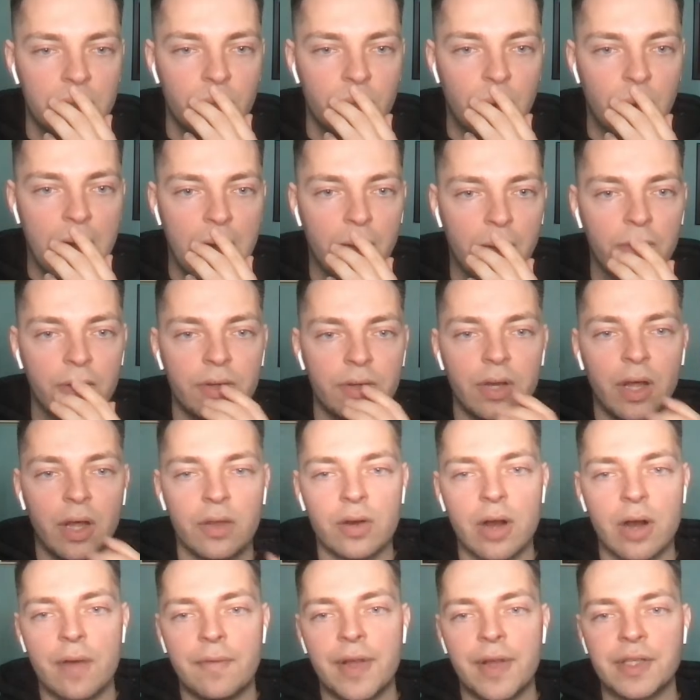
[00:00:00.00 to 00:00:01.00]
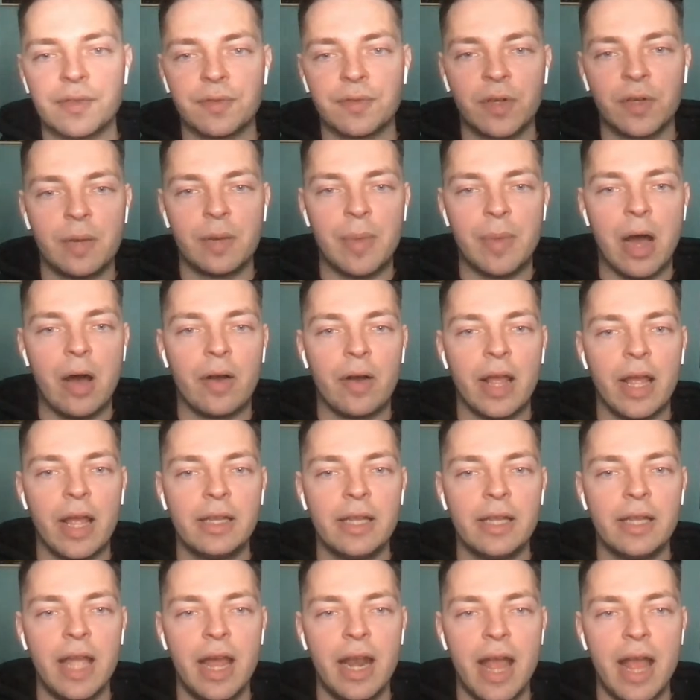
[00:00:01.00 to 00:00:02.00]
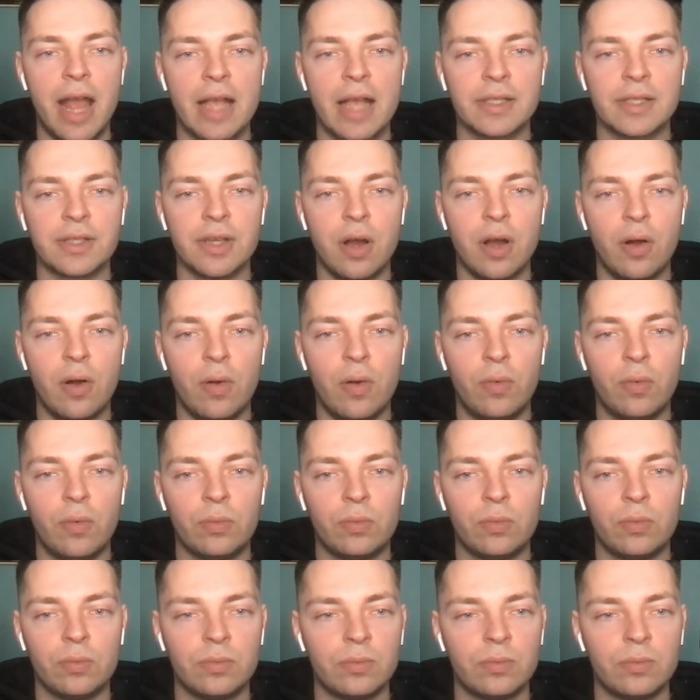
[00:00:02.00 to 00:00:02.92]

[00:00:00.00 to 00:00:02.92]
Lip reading: wow, another offensive rebound. Indiana has no.